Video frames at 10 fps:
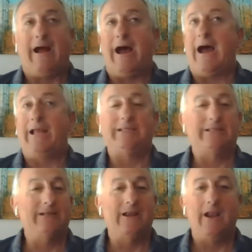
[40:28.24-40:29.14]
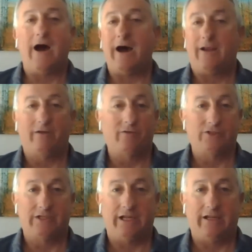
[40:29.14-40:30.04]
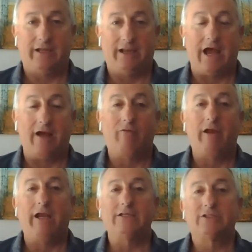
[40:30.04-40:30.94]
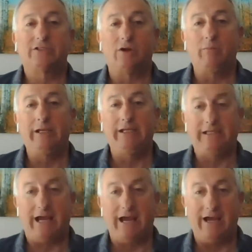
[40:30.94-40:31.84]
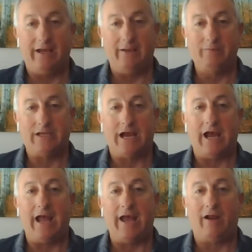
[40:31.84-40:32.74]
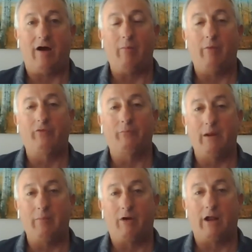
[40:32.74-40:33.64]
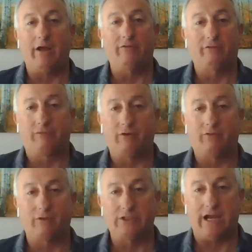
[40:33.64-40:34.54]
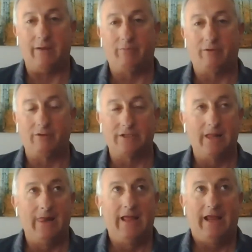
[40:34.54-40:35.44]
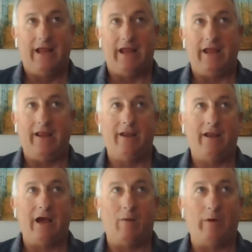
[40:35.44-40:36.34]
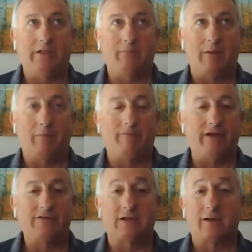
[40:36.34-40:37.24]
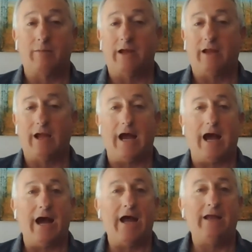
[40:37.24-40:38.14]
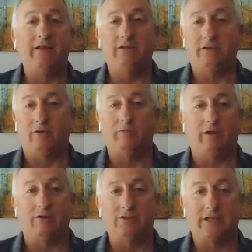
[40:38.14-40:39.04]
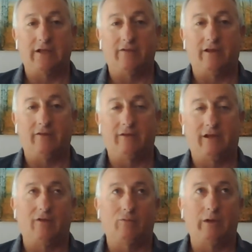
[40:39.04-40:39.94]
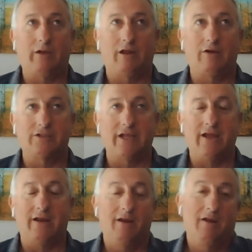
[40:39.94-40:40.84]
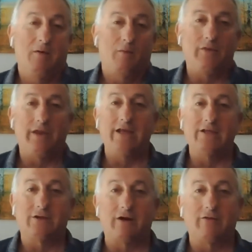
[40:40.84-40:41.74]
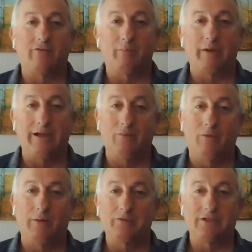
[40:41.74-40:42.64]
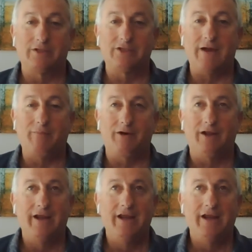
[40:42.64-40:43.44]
I did not understand it. I read it so many times, I had almost memorized the first 2 chapters. And I went to my professor and I'm like, I don't understand this. And he goes, what do you don't understand? Well, then I started repeating what was in the chapter.